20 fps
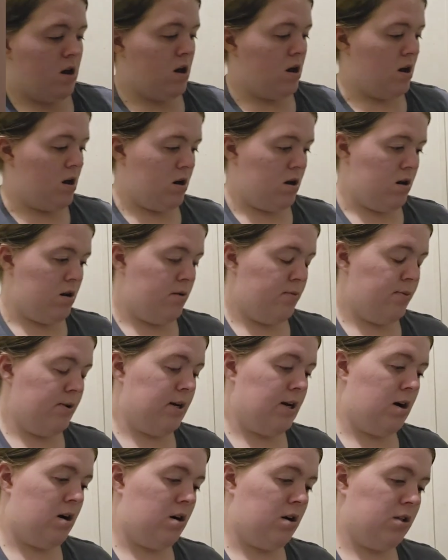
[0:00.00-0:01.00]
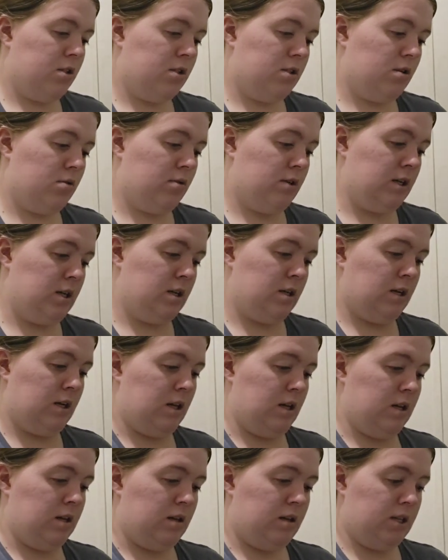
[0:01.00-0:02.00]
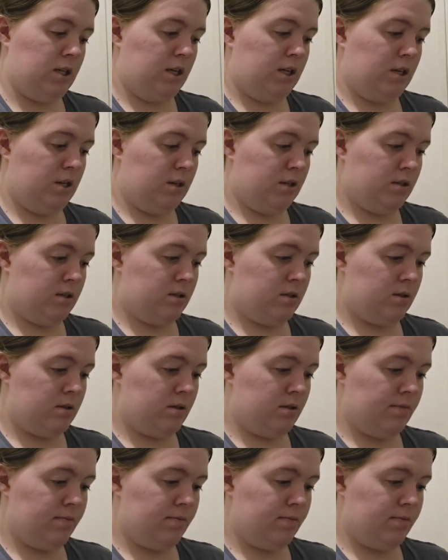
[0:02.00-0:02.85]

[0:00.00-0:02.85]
But I also did get this.